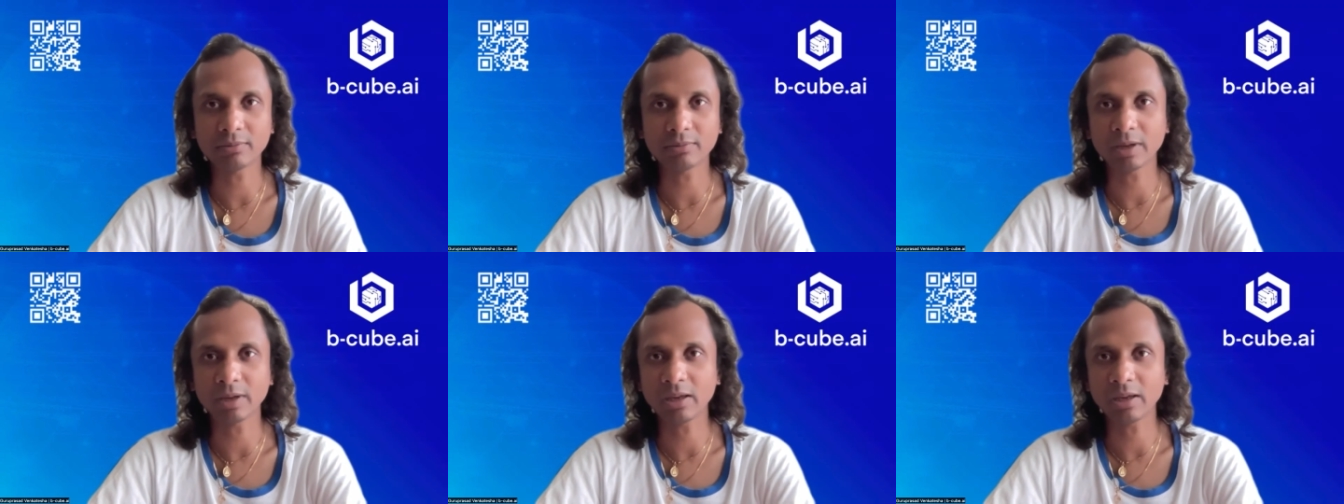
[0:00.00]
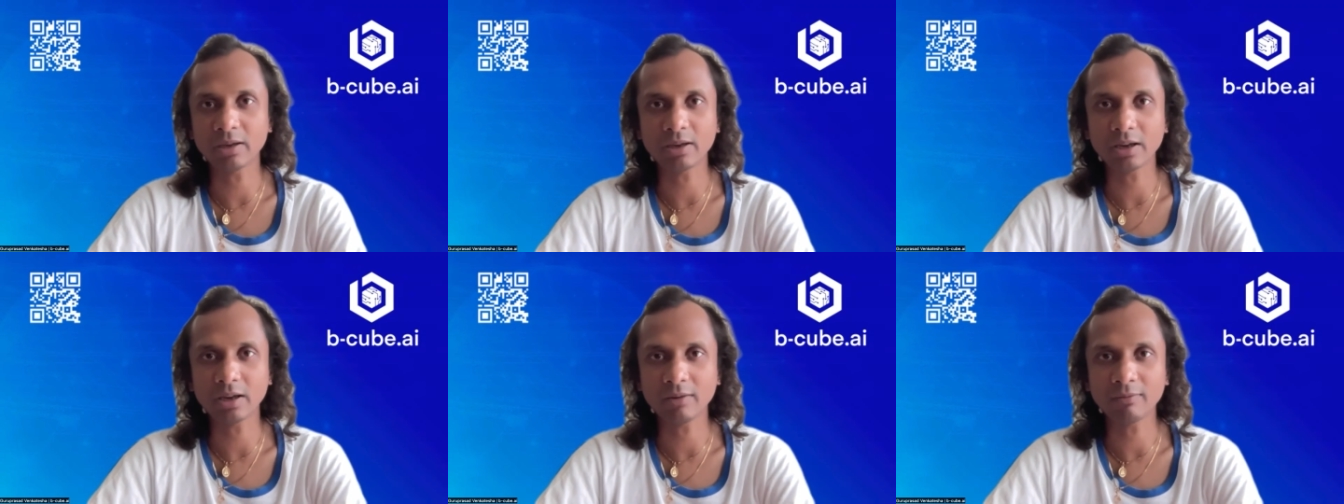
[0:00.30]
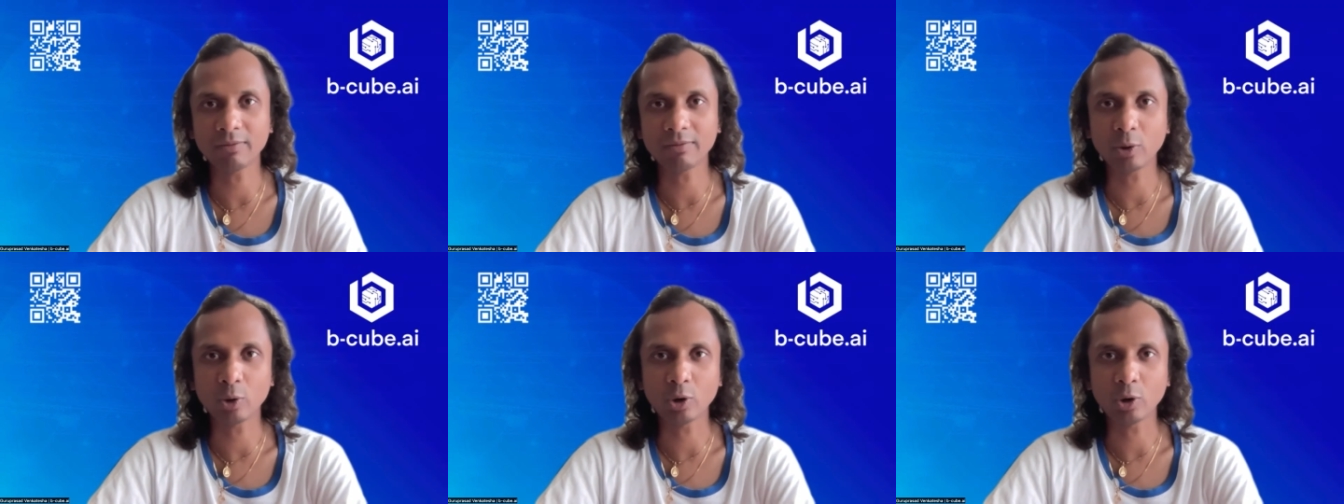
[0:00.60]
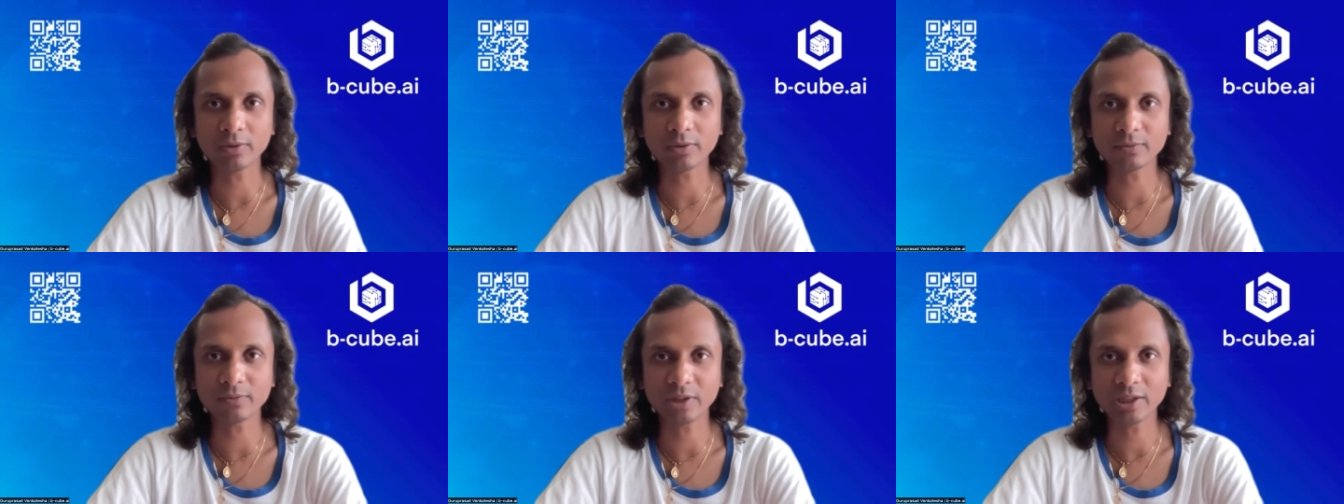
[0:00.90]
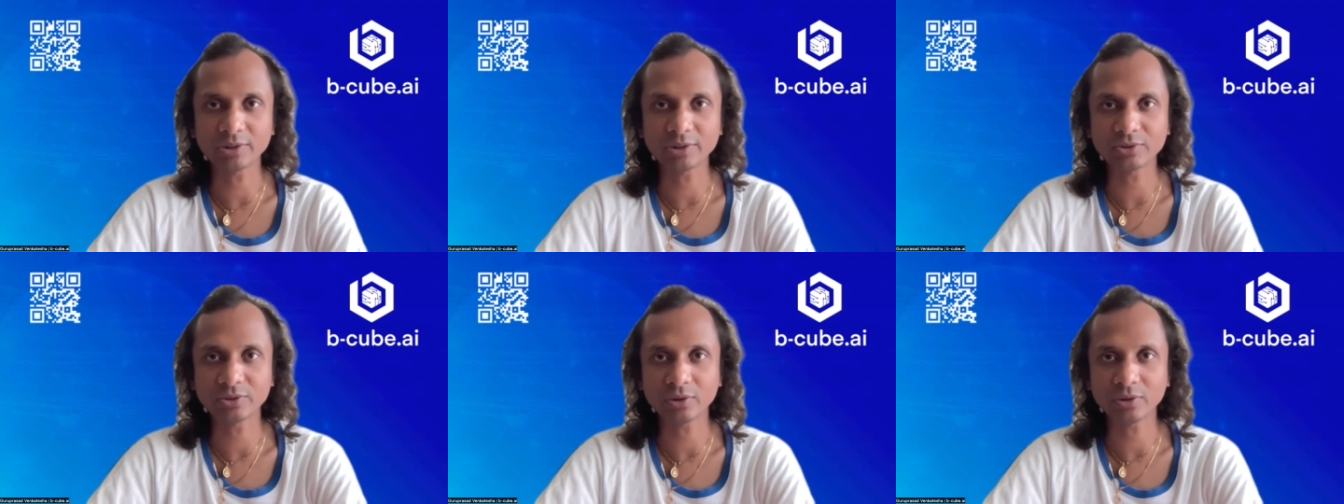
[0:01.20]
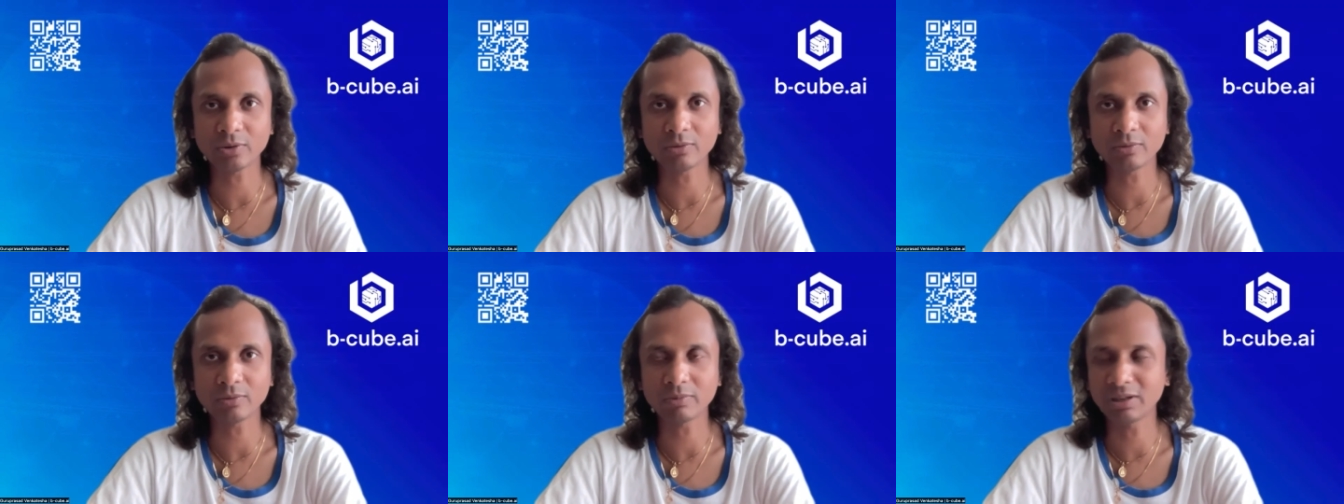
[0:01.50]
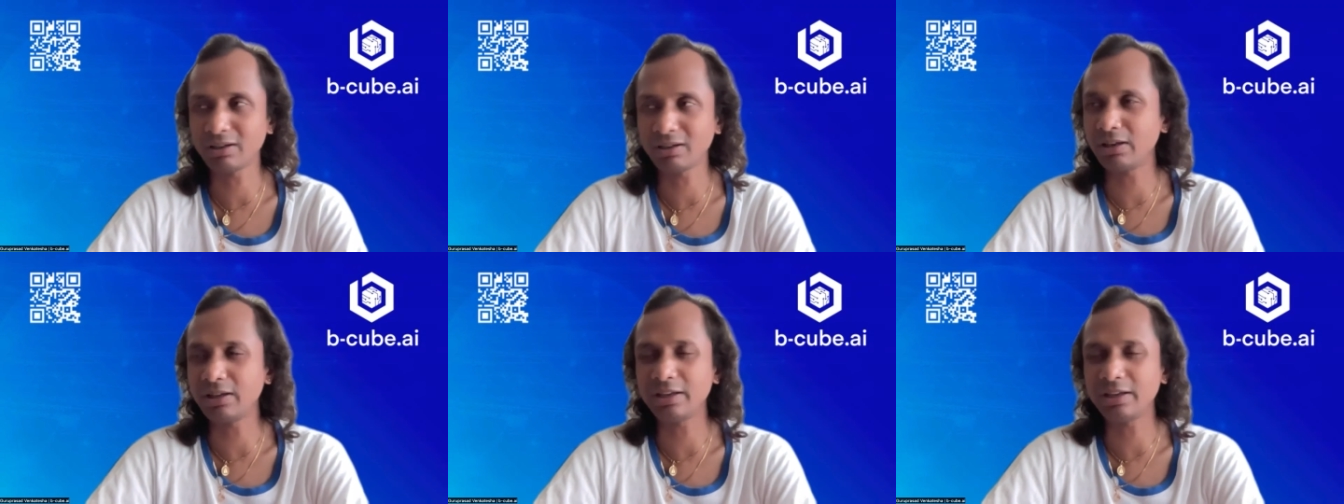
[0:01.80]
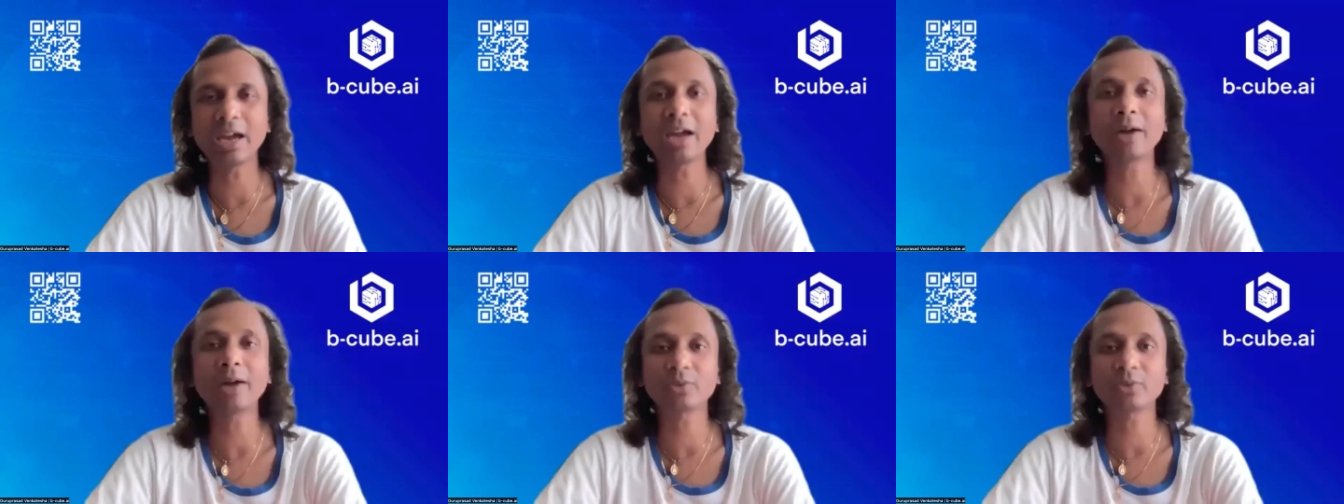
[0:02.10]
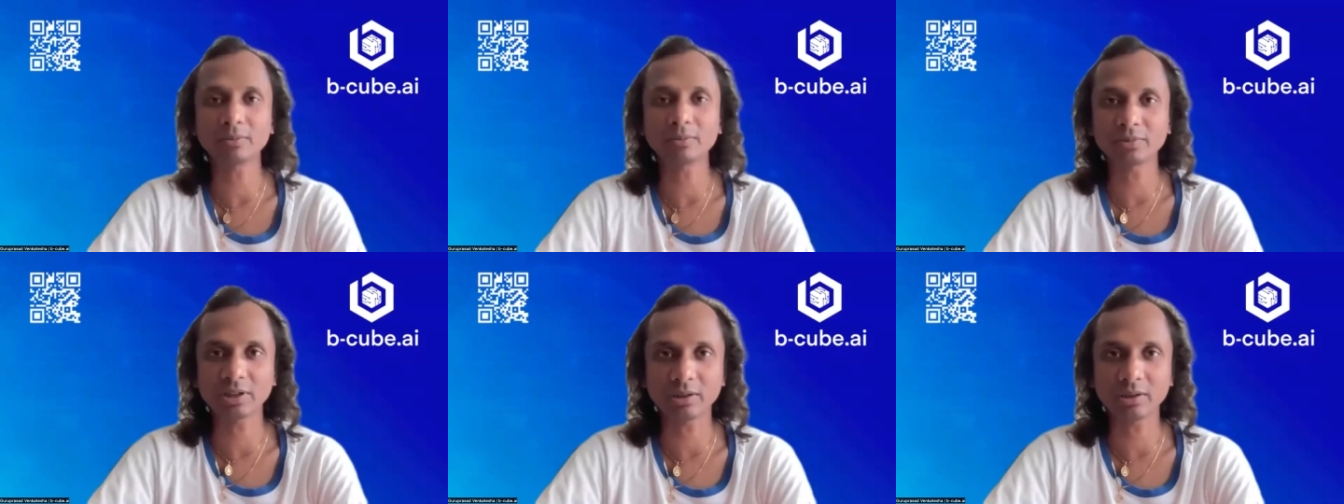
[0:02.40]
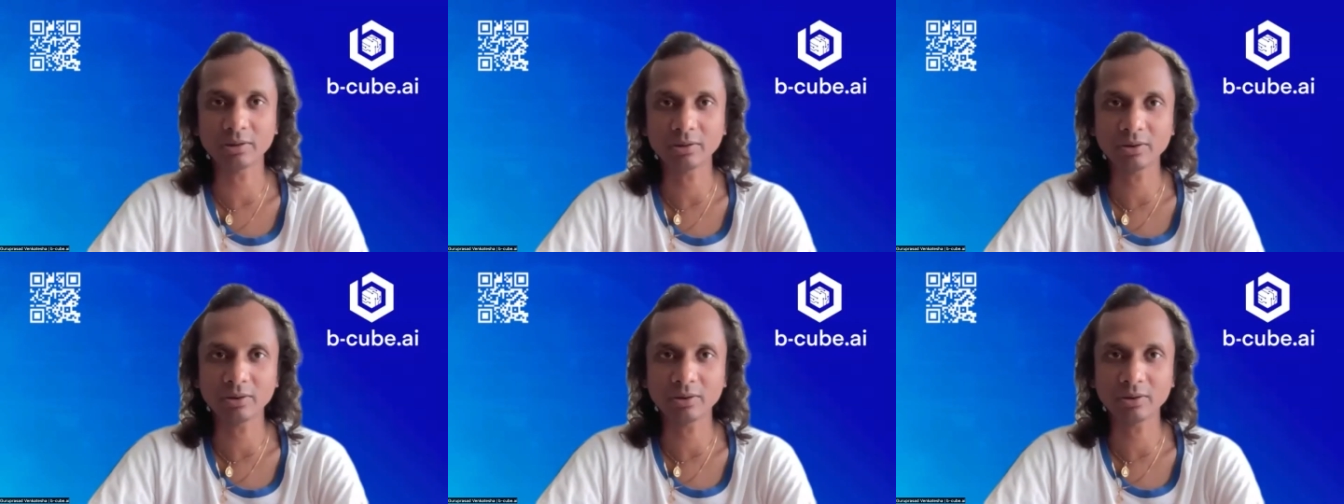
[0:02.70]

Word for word: We have a lot of things. So we really have something,